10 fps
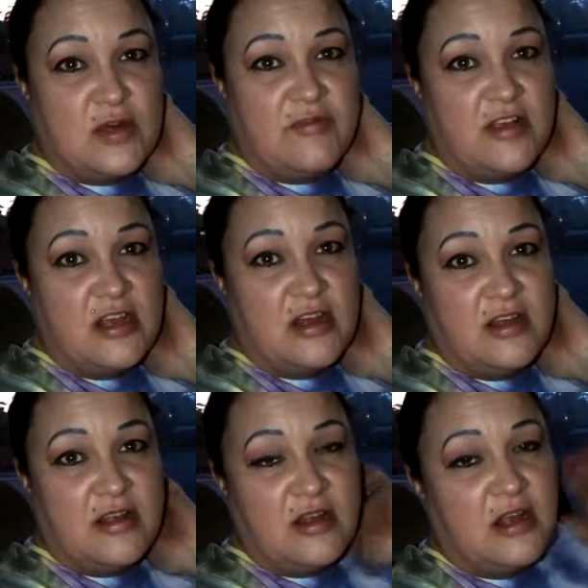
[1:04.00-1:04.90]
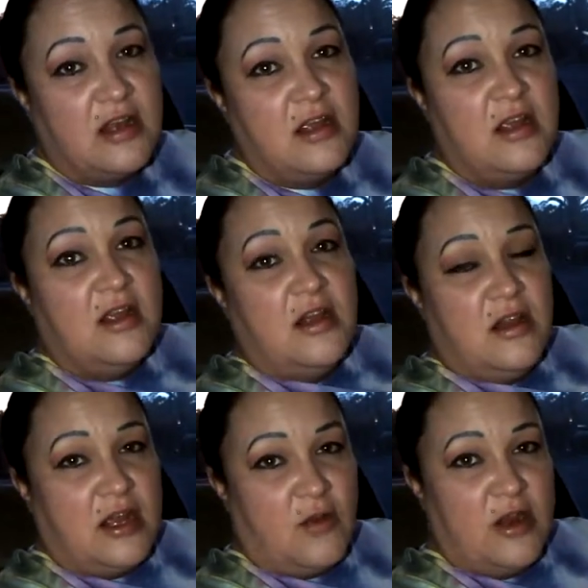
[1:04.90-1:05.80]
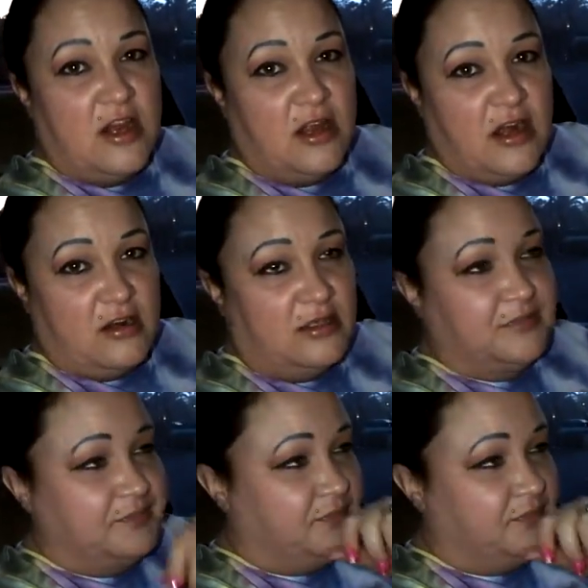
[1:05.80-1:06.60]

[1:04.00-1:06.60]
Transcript: 25th, and then like a week later